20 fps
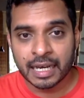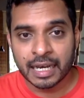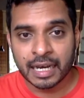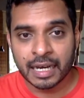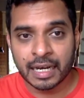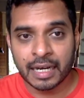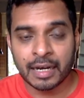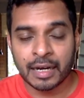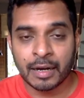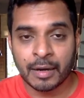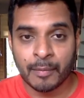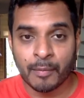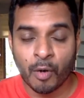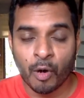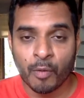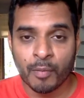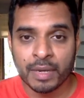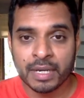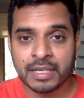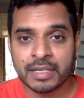a
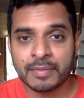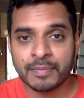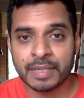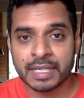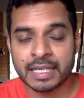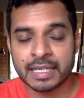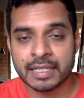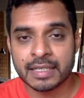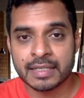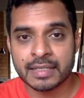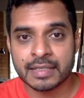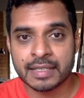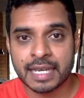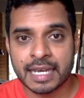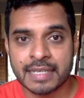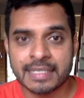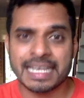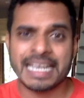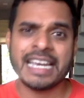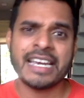moment because
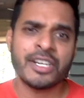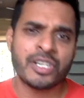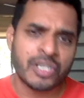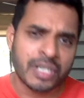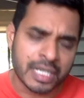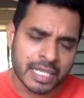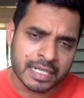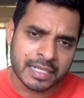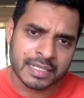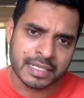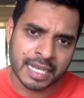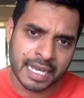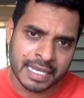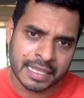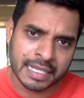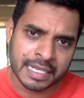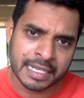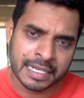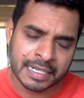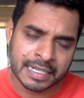as Asians, I
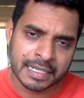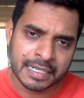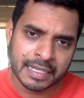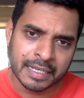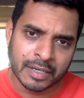think